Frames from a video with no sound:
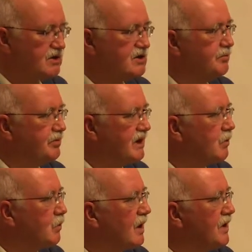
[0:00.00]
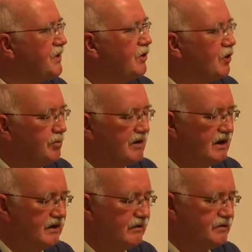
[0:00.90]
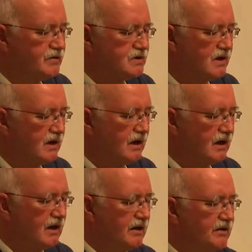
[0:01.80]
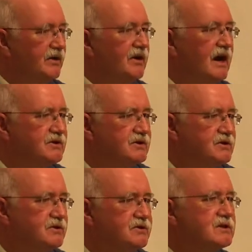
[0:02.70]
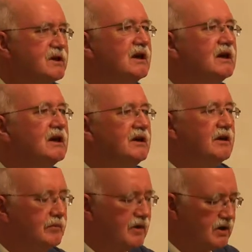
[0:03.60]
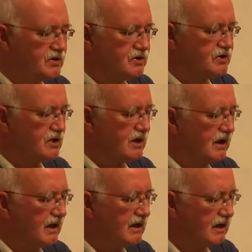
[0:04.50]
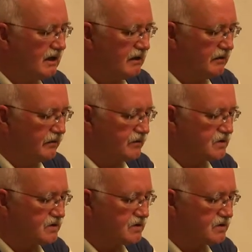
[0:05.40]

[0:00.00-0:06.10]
to be one who believes that answers can emerge in leaves.